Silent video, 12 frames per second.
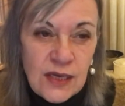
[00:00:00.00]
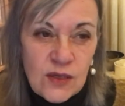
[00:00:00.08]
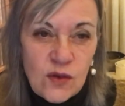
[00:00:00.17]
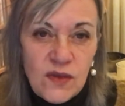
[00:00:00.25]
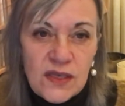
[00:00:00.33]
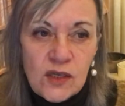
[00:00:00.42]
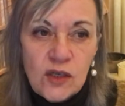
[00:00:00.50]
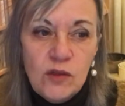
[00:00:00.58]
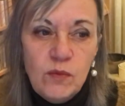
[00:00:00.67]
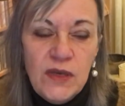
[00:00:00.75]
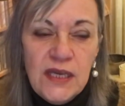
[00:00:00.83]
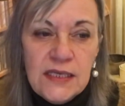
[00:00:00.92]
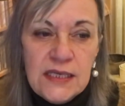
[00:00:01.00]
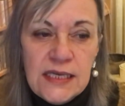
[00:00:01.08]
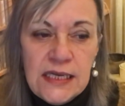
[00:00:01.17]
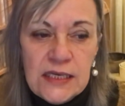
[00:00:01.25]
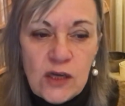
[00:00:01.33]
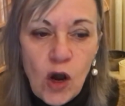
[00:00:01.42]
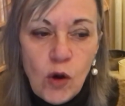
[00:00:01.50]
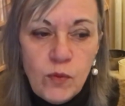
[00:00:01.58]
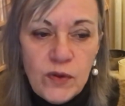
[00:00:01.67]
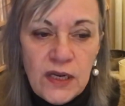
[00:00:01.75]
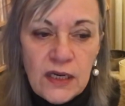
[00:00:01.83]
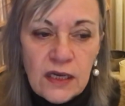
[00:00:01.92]
So this could be indeed
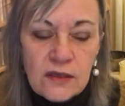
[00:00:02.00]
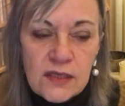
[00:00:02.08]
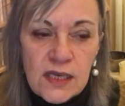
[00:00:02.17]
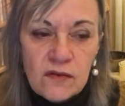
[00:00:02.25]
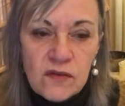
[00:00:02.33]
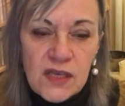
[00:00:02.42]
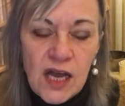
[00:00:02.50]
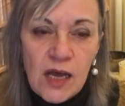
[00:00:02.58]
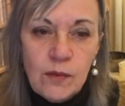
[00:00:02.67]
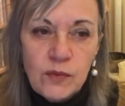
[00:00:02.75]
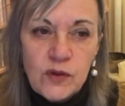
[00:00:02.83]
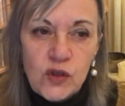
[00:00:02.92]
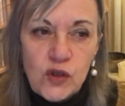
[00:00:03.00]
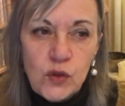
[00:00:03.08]
opening ourselves up